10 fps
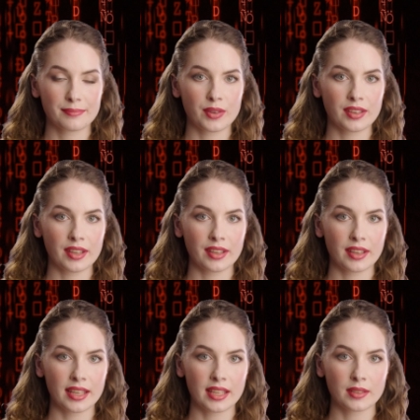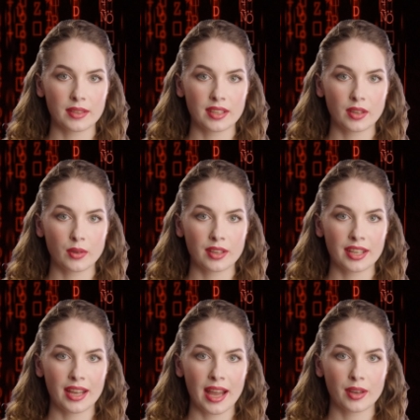Businesses need to ensure
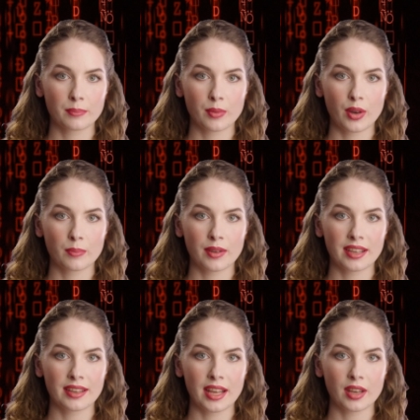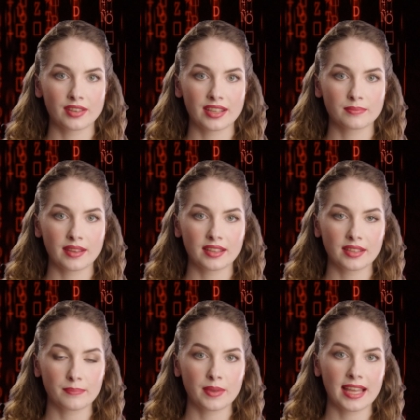that they have appropriate security measures
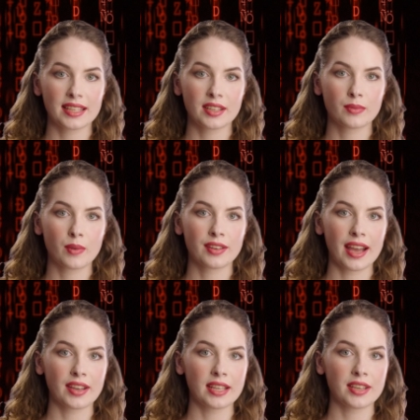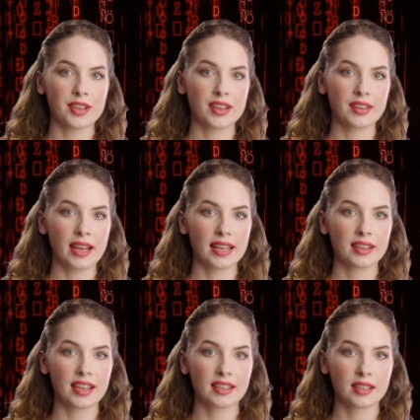in place to protect their data and
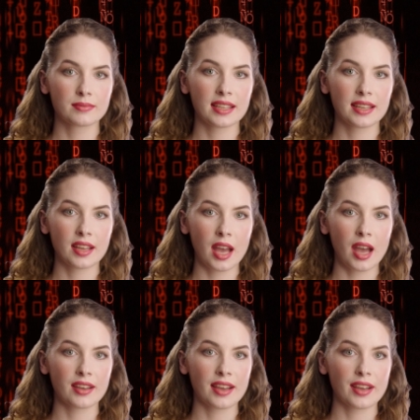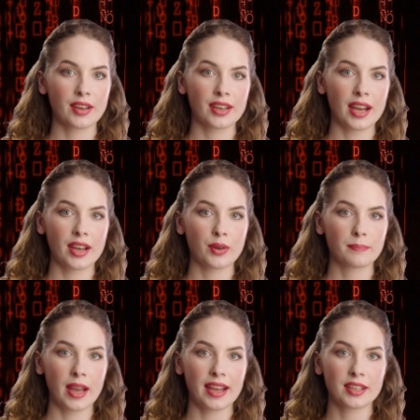systems in the cloud and that they are
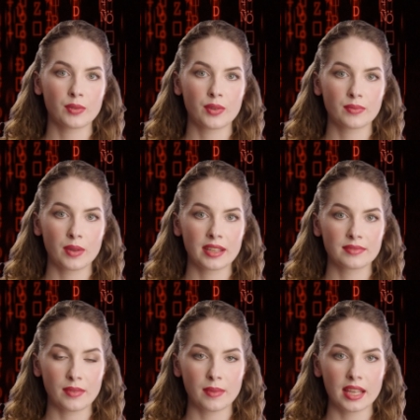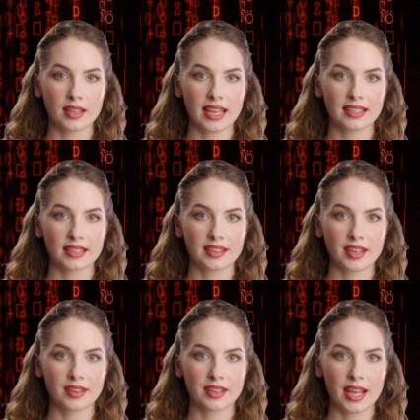compliant with relevant regulations
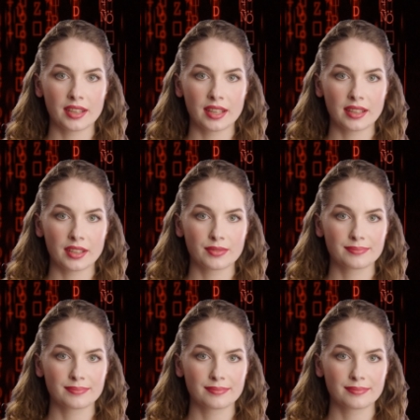and standards.